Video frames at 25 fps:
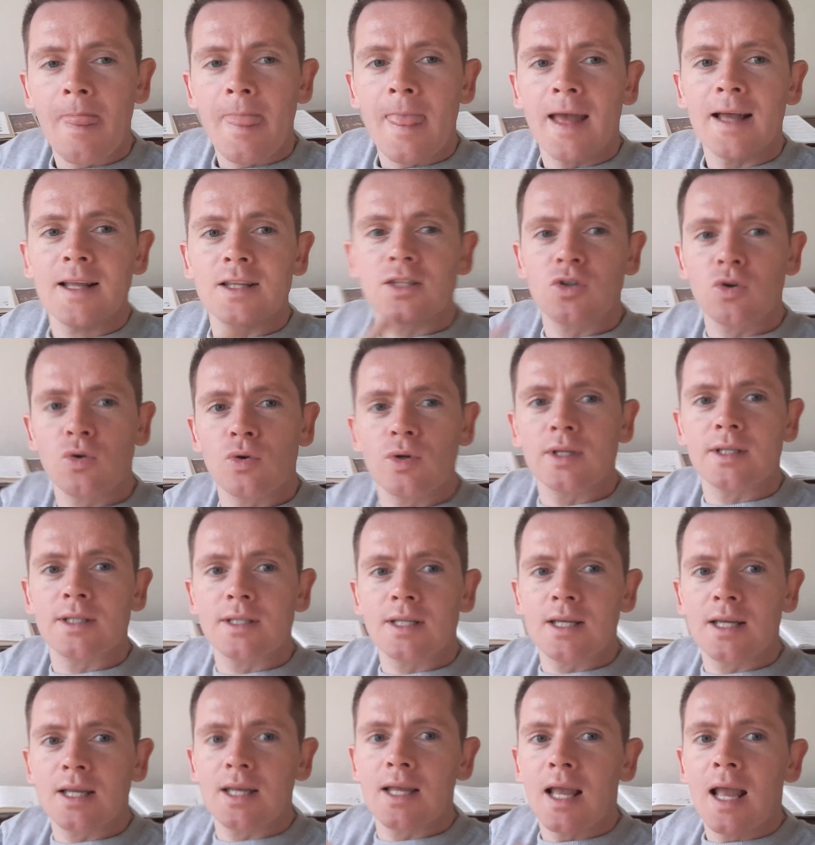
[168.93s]
And so you
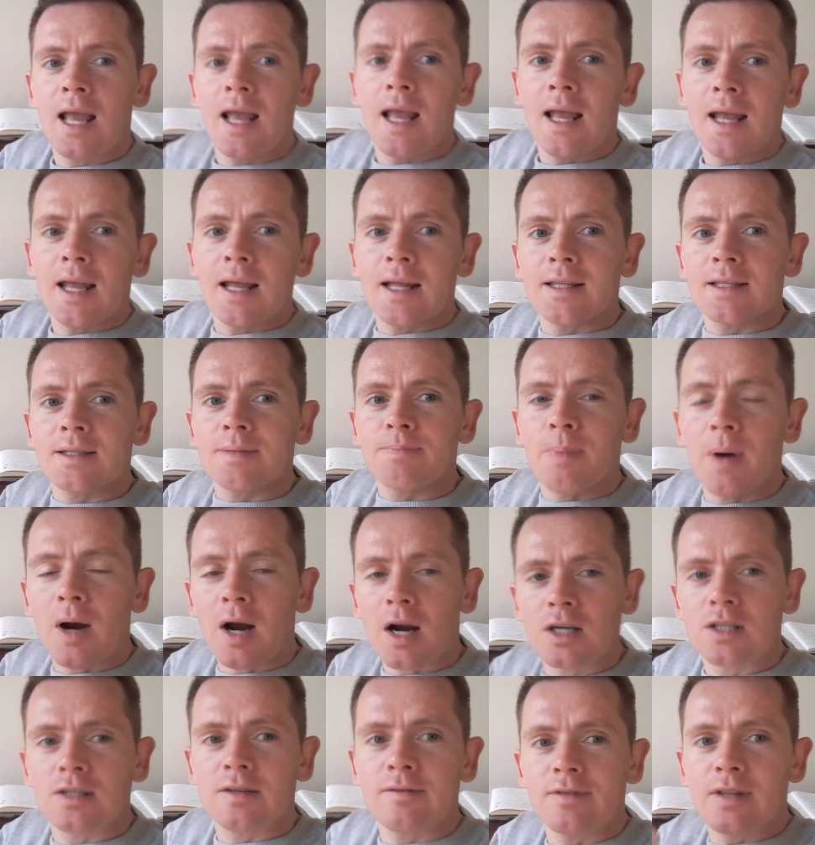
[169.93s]
see, it's
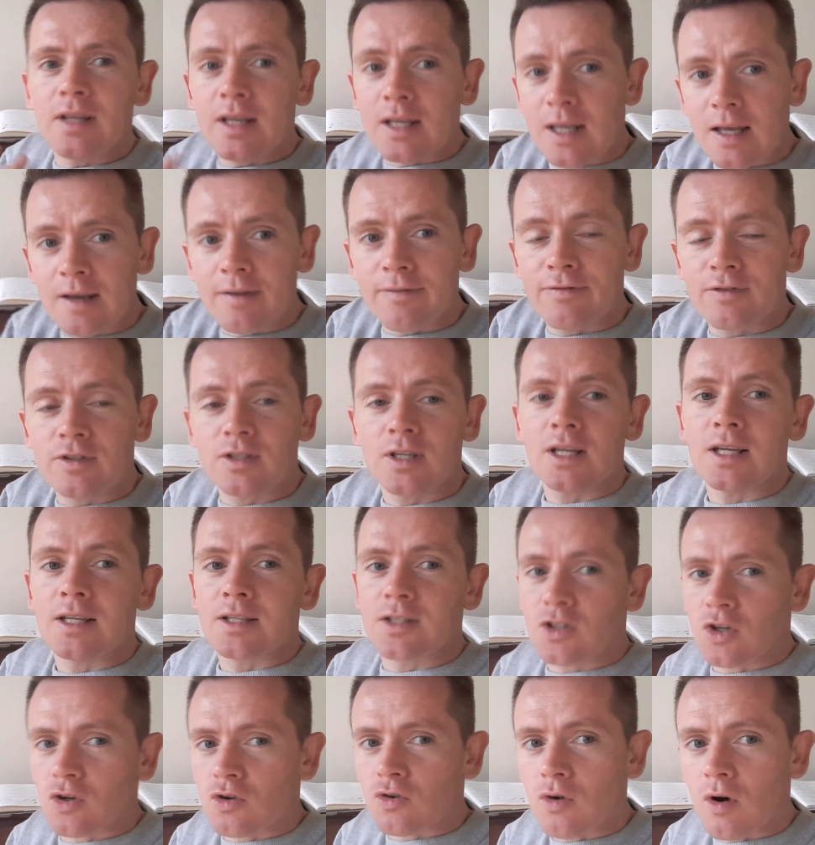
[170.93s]
part of the gift
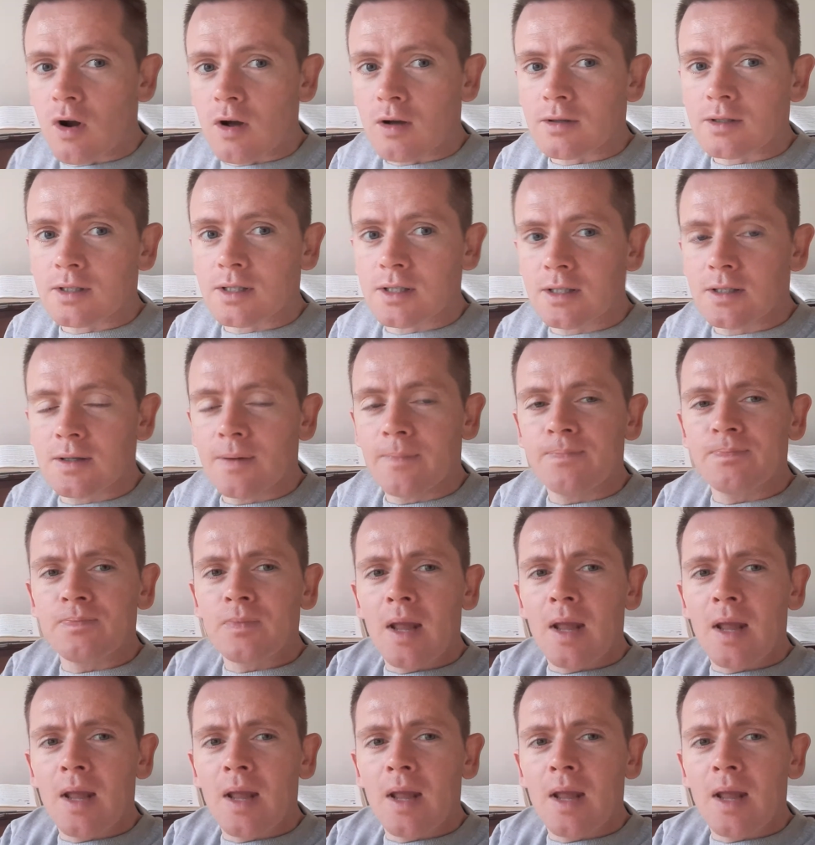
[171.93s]
is the cross.